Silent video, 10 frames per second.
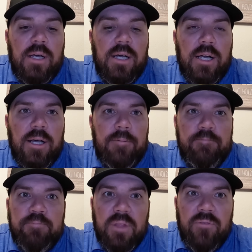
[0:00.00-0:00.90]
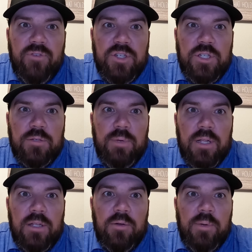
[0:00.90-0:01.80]
Um, fishing's been
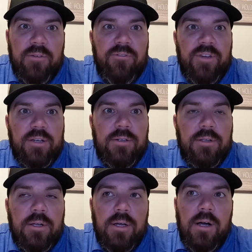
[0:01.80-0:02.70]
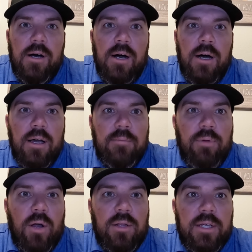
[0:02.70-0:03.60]
a little bit fickle on
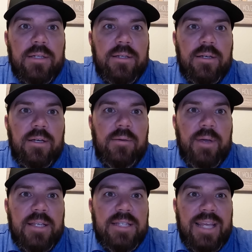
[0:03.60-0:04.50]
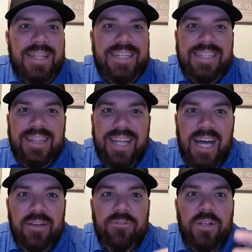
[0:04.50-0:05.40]
Bartlett um, as lately, a
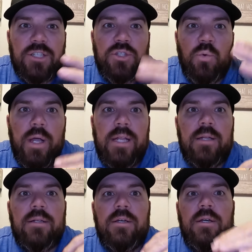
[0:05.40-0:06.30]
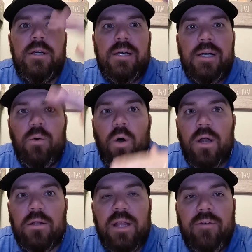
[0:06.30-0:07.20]
lot of fluctuating uh,
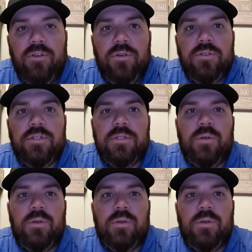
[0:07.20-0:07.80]
water levels.